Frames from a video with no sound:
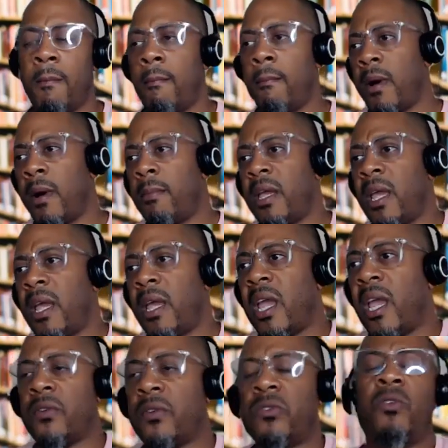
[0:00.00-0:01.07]
my
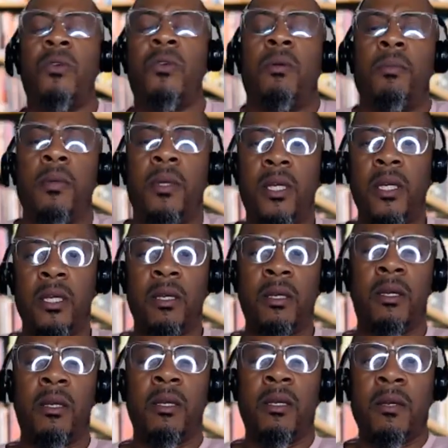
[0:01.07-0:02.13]
behavior is going to be
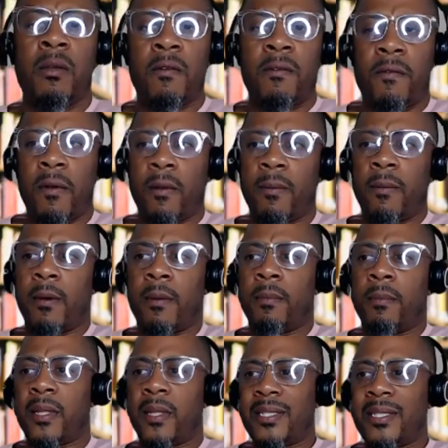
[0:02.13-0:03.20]
from a
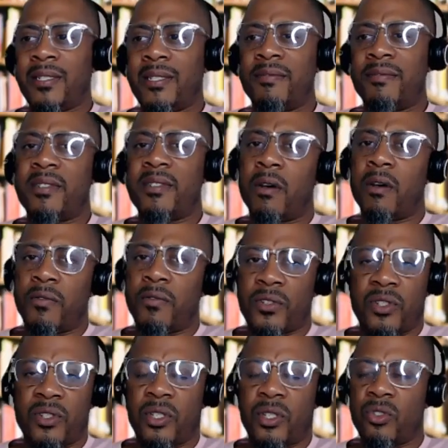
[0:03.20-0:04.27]
place of
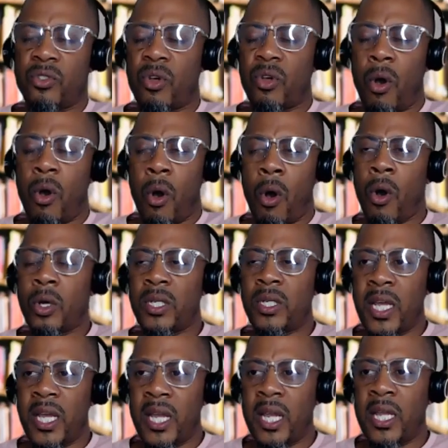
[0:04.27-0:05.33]
selfishness all
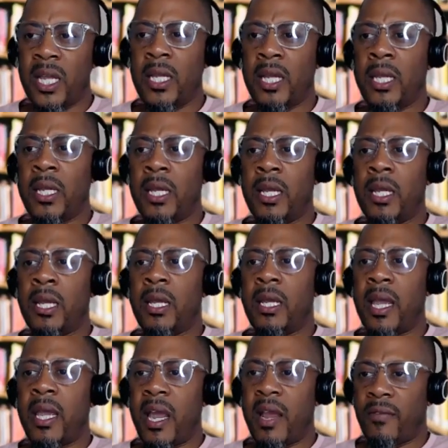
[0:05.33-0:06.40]
day,
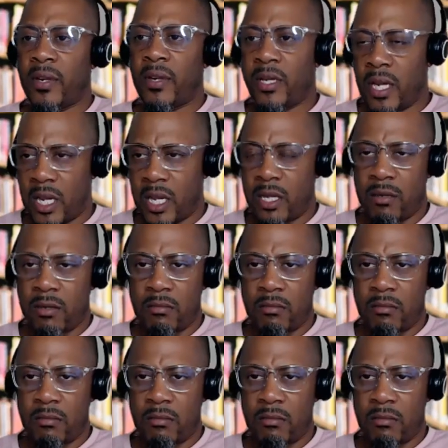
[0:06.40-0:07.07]
every day.